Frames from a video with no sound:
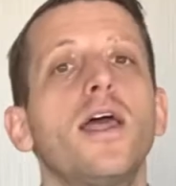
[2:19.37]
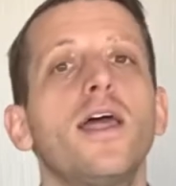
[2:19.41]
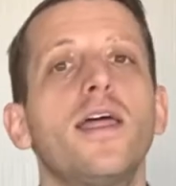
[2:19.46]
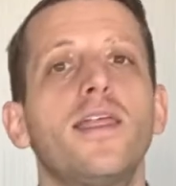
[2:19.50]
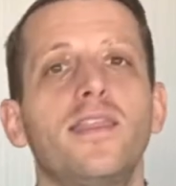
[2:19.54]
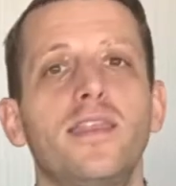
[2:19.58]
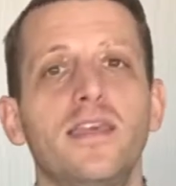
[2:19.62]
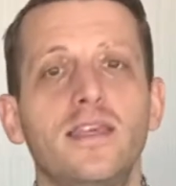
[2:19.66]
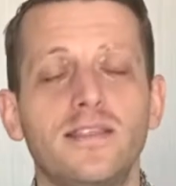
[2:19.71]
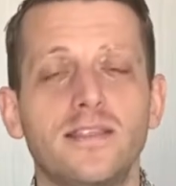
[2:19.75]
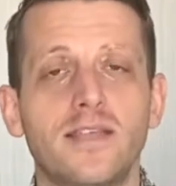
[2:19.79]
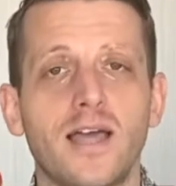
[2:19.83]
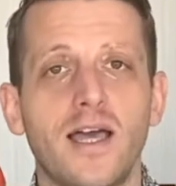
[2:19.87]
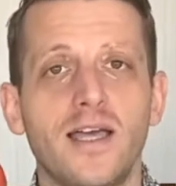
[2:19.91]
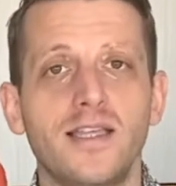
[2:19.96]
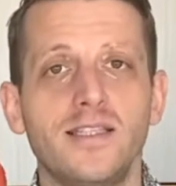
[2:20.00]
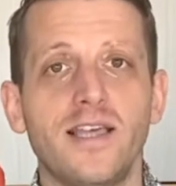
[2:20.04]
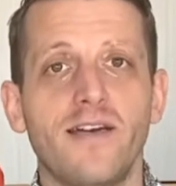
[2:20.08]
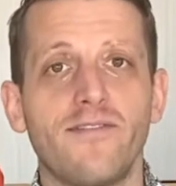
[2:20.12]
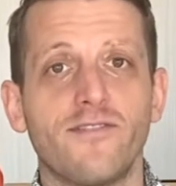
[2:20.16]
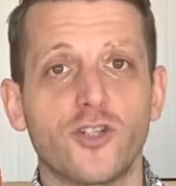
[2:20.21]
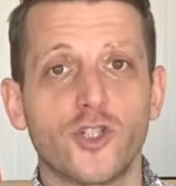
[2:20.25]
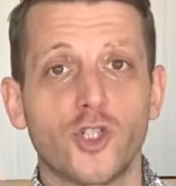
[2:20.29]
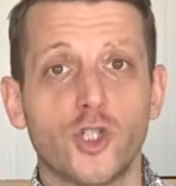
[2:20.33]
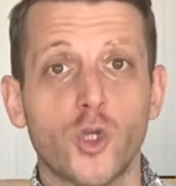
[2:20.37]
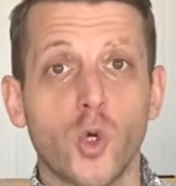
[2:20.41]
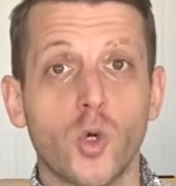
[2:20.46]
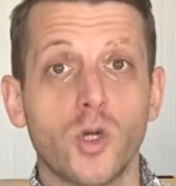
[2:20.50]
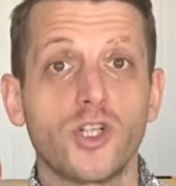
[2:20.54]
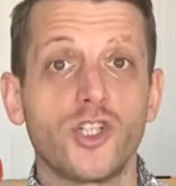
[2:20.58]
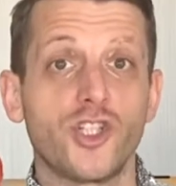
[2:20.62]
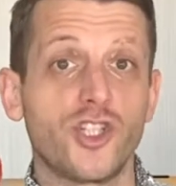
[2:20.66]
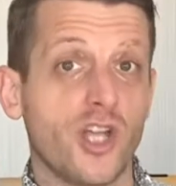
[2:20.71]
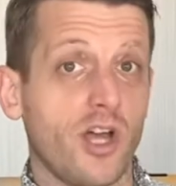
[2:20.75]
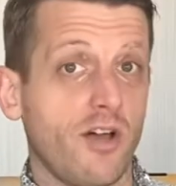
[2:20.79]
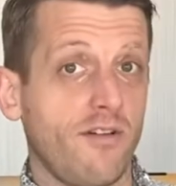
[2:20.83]
These guys have a
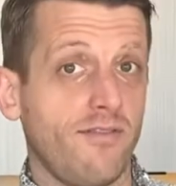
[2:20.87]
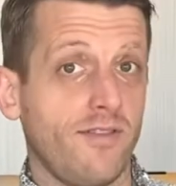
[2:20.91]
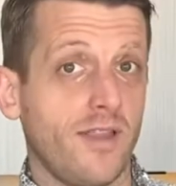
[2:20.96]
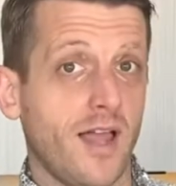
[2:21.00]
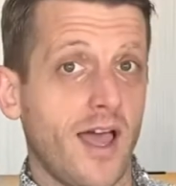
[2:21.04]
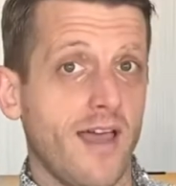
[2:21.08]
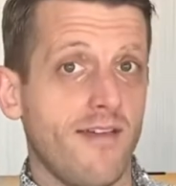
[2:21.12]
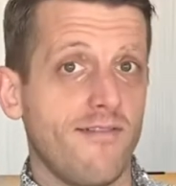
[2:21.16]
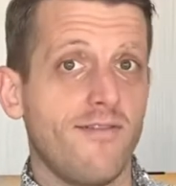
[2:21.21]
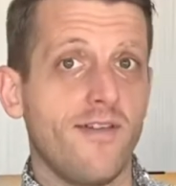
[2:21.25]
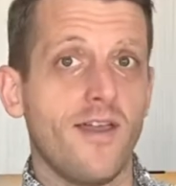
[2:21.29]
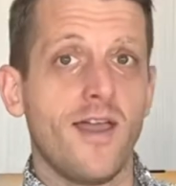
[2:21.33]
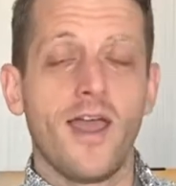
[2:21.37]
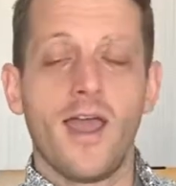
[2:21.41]
short shelf life